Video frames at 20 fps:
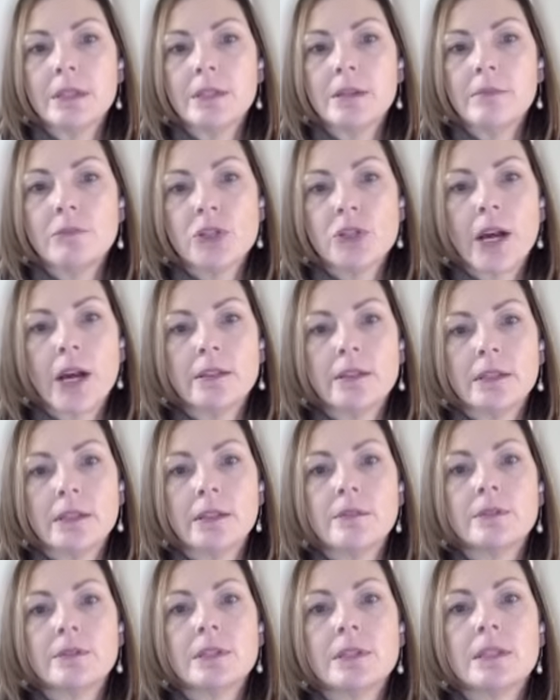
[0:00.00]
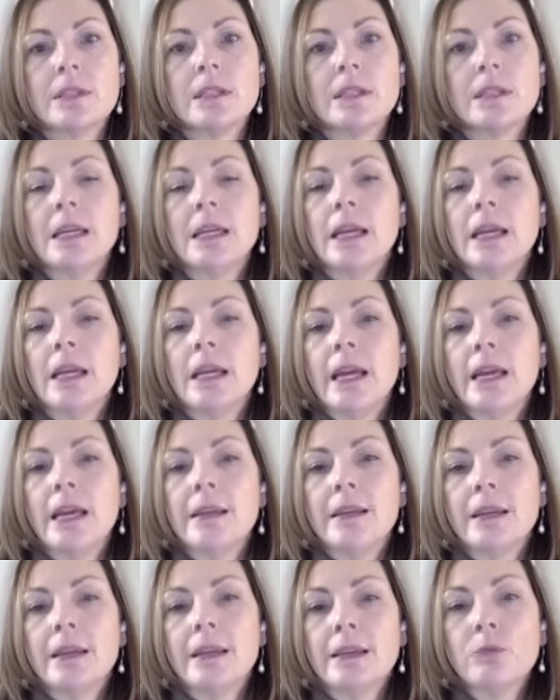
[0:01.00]
and objectives. And
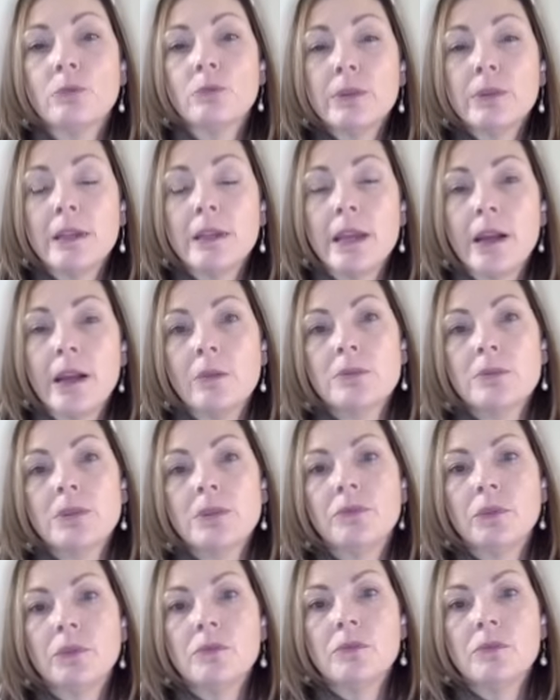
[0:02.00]
it really helps if you